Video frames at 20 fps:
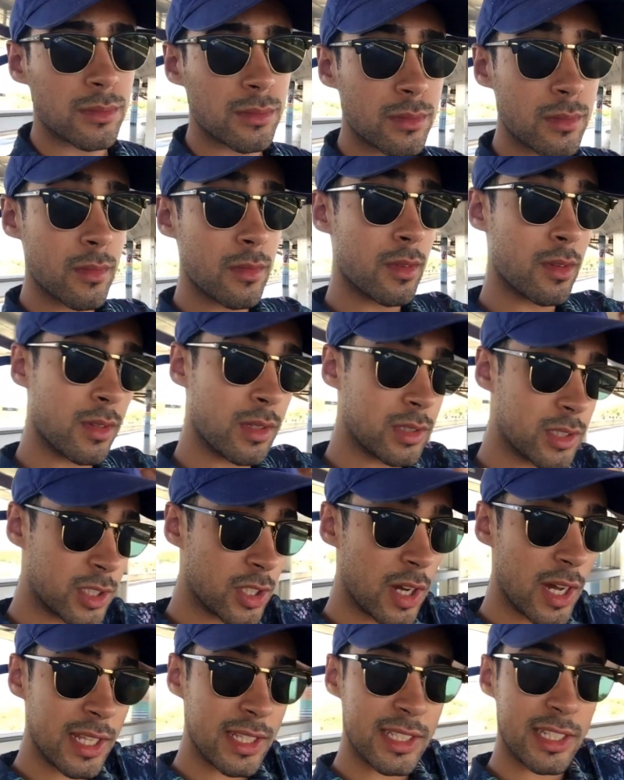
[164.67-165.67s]
true.
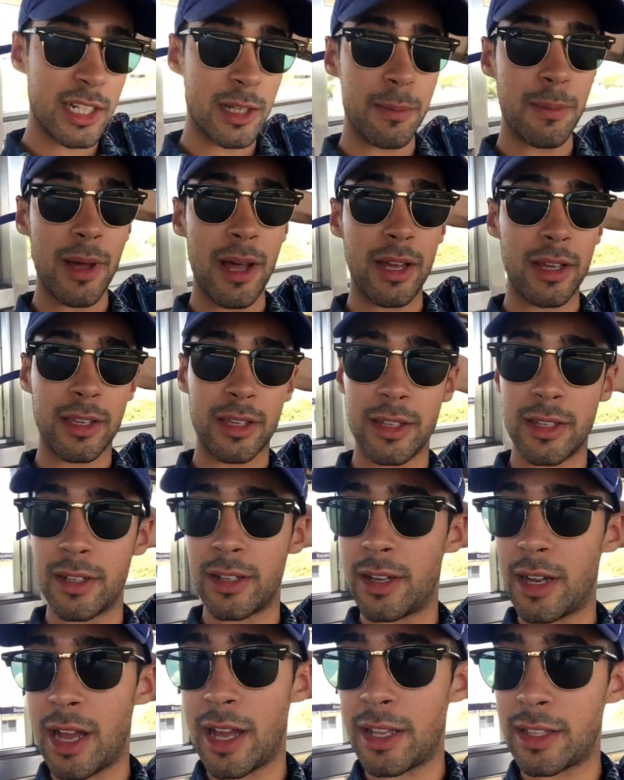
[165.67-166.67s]
So I ended up back
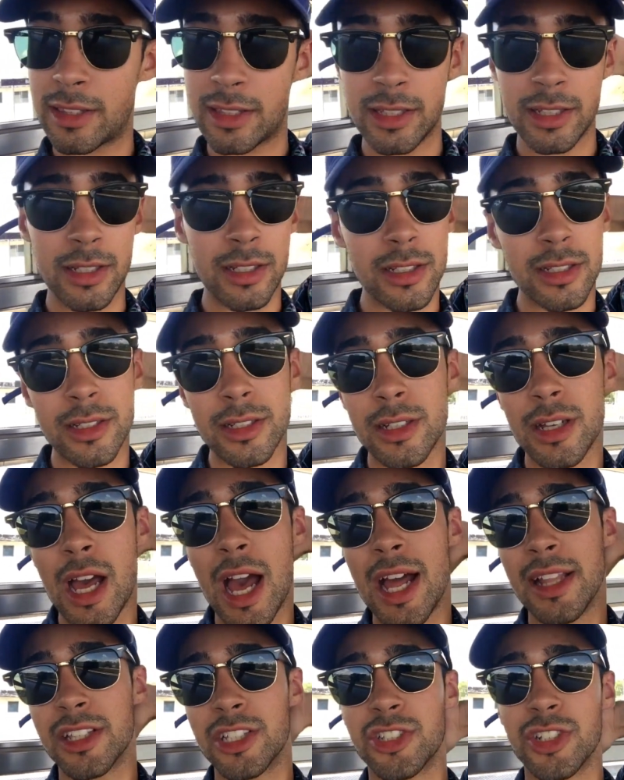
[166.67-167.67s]
here at the uh,
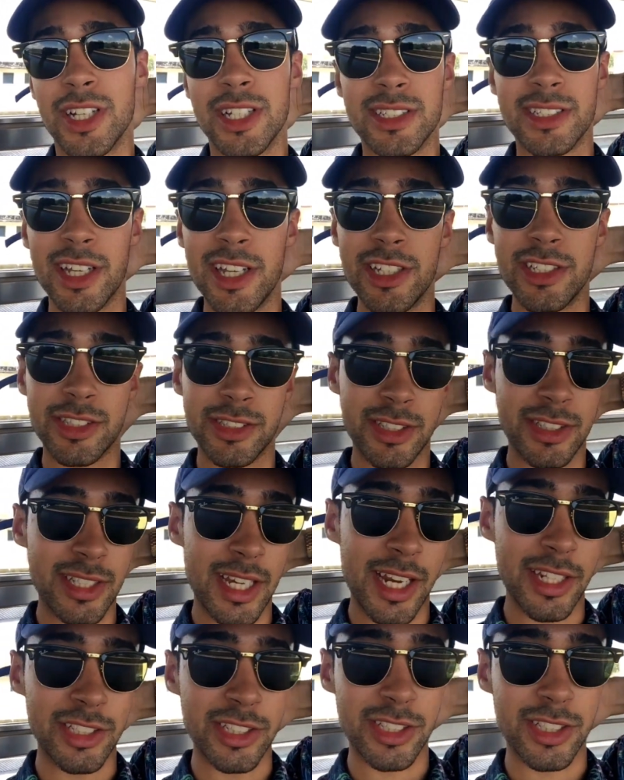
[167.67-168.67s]
at the train station.
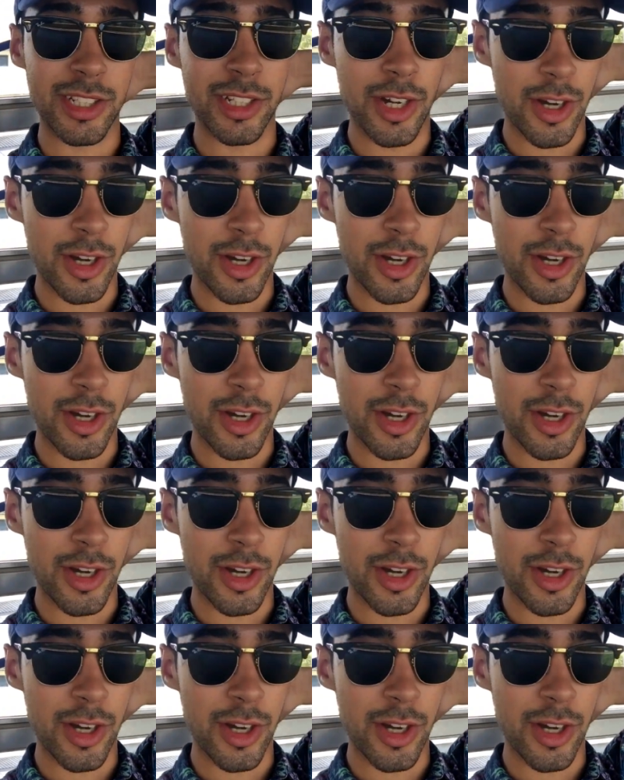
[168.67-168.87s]
Decided just to